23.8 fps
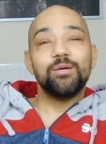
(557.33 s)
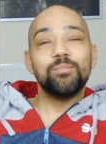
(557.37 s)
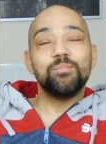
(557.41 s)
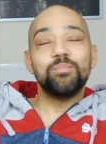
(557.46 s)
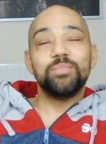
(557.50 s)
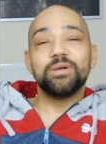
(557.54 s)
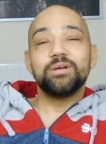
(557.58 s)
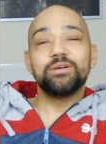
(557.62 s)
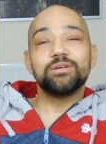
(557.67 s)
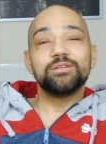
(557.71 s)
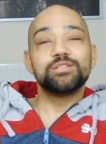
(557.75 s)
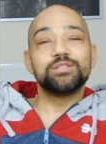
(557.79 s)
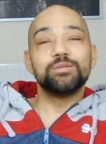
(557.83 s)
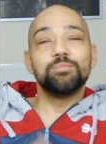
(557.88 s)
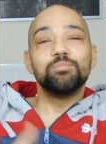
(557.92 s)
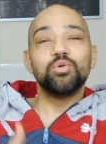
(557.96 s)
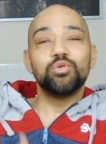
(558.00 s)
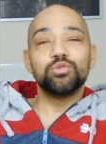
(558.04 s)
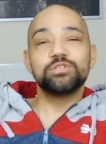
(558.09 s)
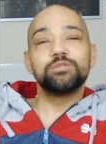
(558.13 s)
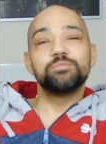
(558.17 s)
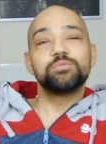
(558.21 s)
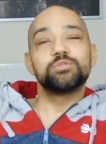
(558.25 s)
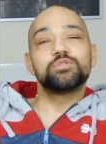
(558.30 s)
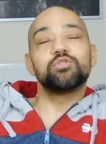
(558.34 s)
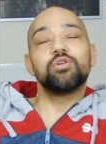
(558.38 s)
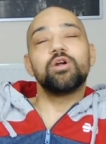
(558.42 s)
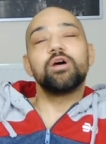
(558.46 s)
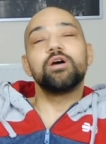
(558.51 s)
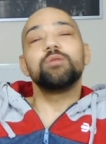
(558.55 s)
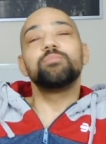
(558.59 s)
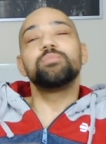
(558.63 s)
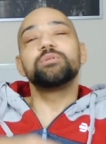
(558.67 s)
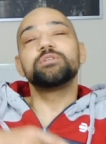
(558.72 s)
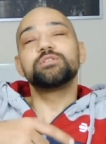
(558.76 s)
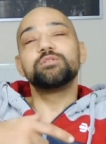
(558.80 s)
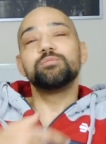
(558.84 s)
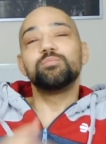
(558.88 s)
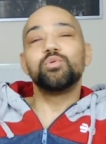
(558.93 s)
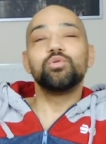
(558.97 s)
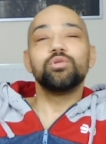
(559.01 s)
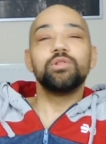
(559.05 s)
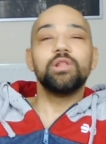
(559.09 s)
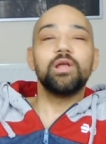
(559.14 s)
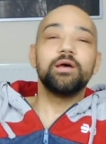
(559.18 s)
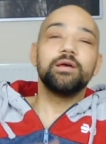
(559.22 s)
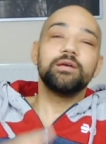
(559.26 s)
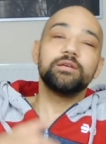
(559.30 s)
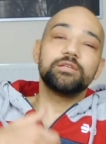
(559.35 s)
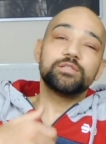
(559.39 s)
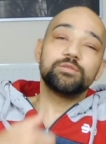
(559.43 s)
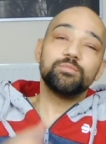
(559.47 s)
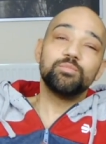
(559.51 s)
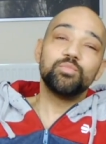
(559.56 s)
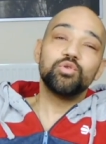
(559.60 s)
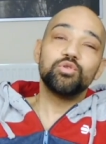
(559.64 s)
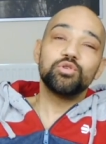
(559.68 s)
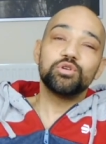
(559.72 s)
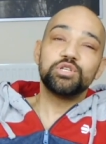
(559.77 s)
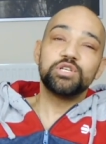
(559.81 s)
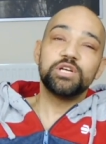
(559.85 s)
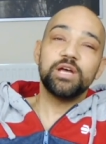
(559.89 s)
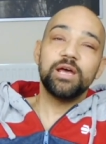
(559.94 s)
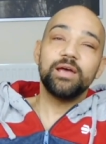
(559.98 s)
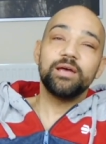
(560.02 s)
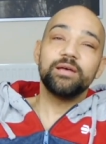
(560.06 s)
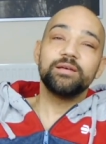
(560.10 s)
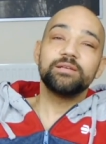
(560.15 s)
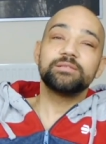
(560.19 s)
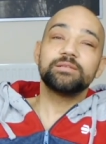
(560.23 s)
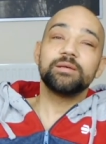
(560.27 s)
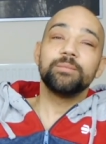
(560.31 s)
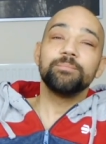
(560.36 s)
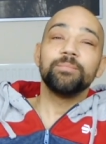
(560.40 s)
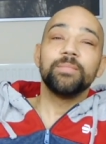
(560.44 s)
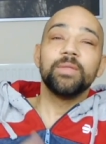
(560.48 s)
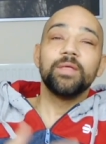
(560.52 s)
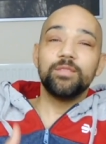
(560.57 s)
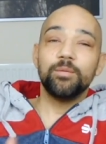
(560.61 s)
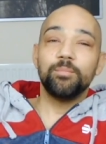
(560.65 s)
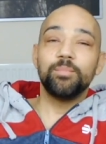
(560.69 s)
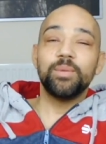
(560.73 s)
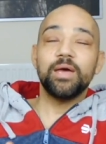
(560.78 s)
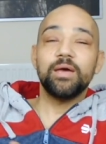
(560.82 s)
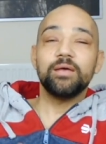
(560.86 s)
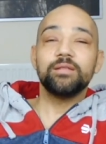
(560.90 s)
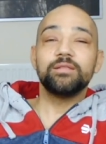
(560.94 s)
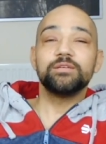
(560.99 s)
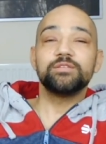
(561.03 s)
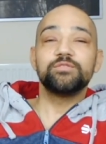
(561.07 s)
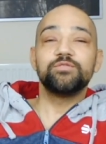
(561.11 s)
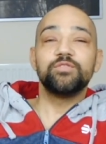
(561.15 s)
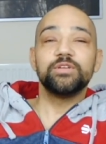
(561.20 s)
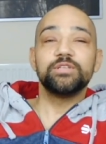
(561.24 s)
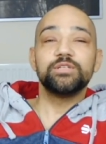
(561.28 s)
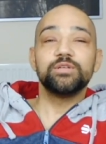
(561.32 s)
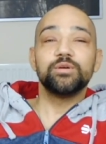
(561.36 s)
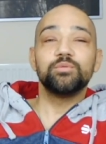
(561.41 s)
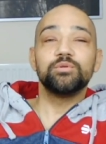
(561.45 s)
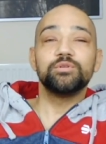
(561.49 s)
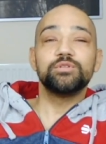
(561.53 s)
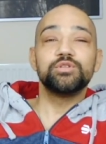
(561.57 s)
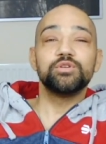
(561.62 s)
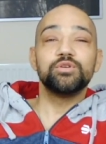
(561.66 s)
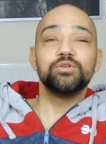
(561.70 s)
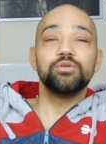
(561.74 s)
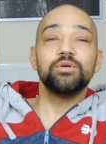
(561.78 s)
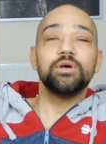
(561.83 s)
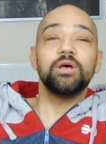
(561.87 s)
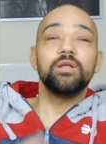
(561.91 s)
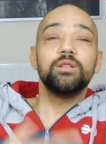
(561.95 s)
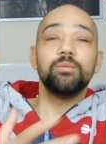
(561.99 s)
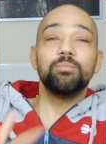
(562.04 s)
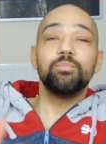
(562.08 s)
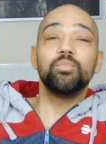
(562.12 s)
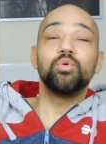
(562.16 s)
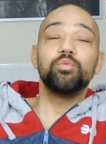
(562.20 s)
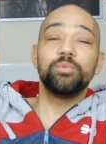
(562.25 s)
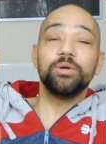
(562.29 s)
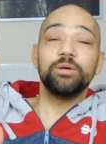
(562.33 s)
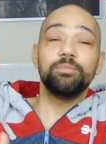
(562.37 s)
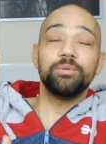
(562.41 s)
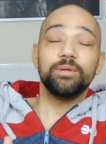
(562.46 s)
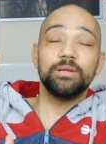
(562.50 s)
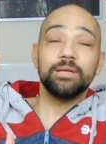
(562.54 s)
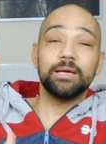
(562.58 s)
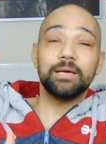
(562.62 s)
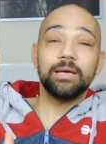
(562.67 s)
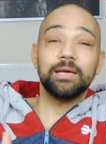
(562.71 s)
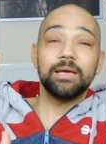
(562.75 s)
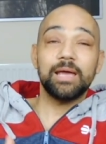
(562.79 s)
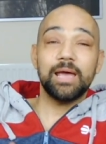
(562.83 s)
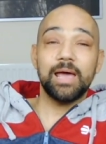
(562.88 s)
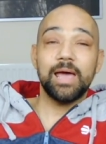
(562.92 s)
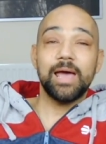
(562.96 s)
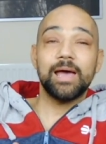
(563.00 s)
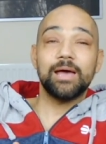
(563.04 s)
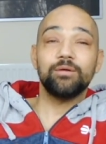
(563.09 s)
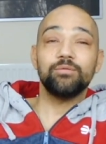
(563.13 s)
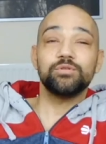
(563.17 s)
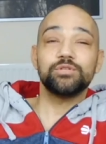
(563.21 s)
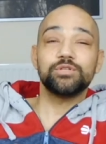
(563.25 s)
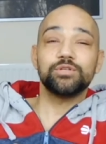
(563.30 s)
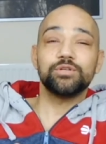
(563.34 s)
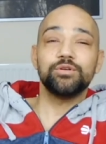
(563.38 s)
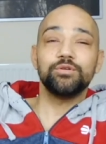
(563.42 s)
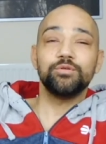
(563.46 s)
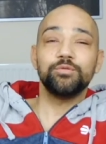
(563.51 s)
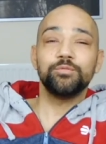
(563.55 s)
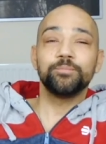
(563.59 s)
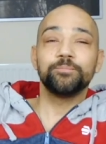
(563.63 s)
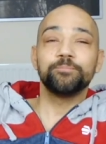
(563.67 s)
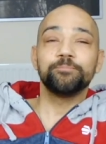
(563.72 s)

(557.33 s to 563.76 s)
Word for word: because the more subscribers, the more likes, the more shares, the better this video will do and the more people it can get out to.